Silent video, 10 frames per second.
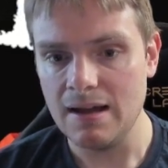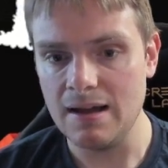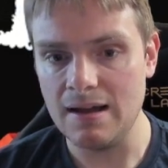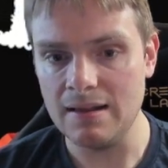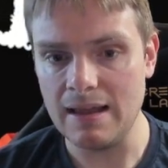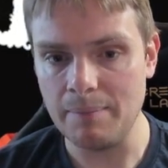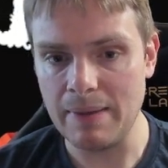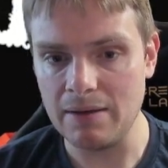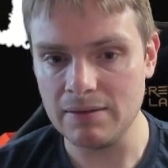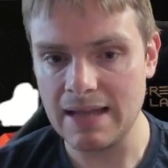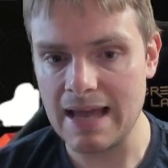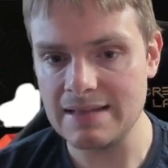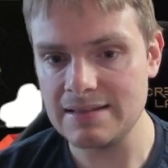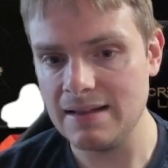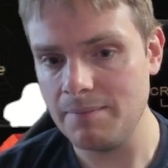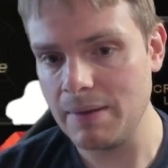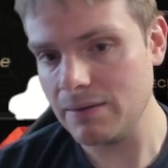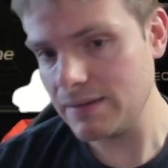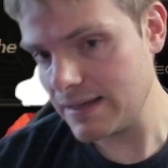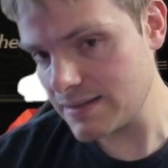like Peltast, and then
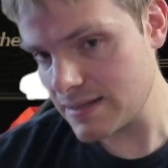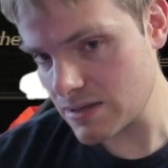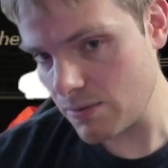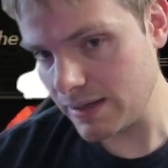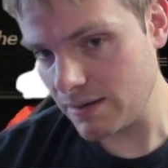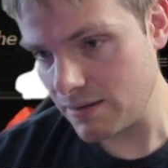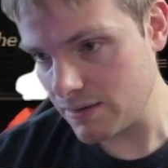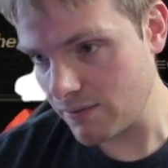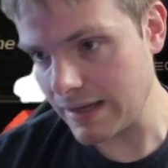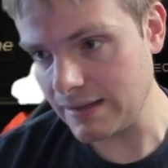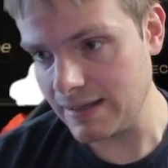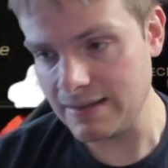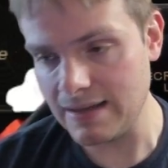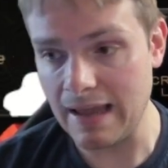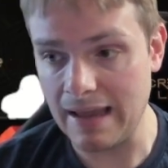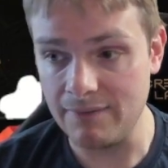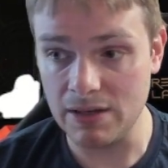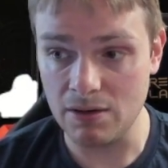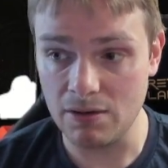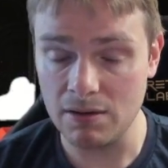Peltast is going directly into
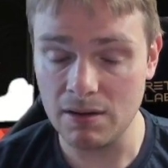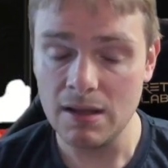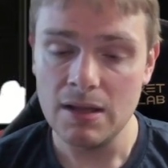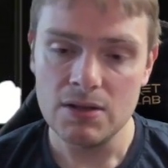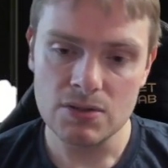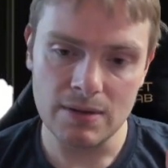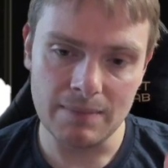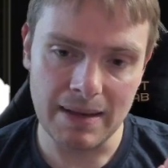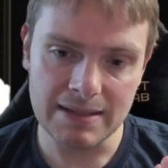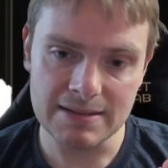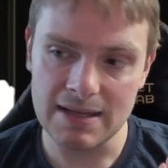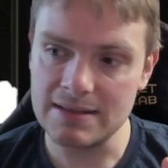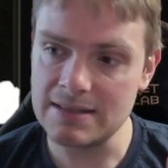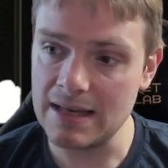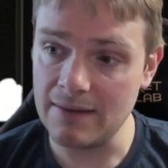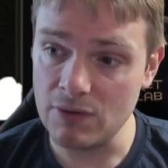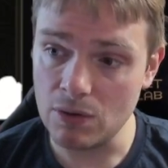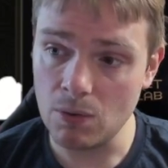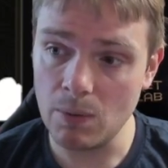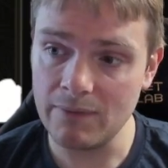Avian Hull. So it makes sense, and if
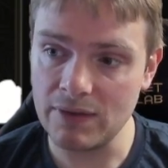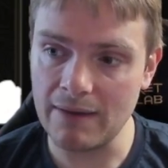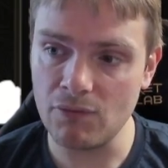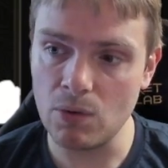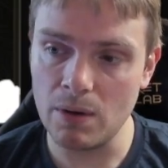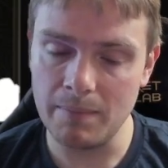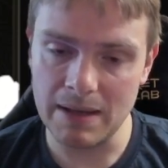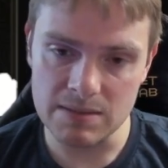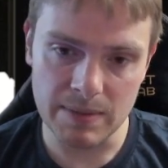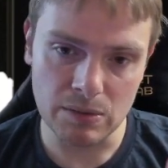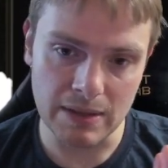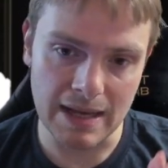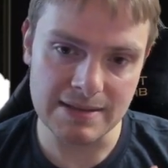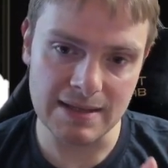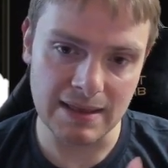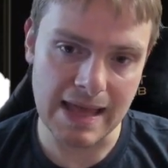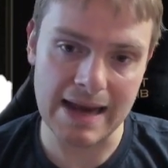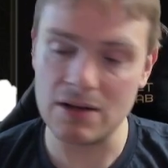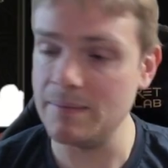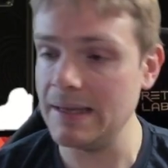you're going for that throwing-based build, I think
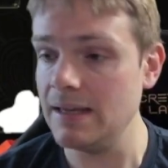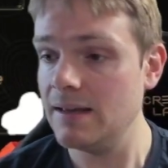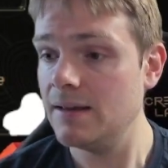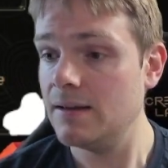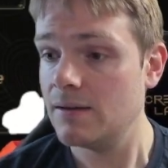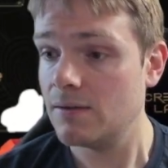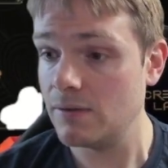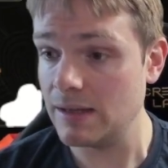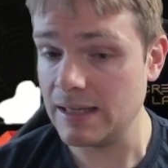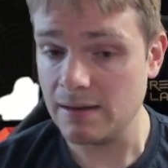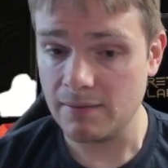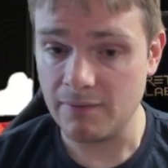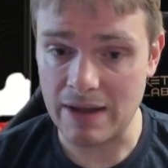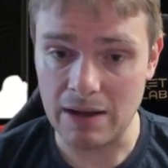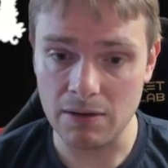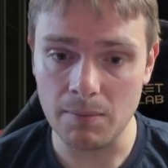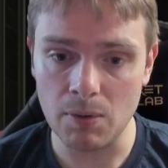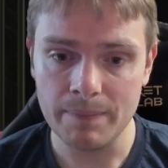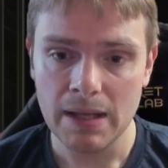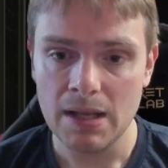that could be really valuable.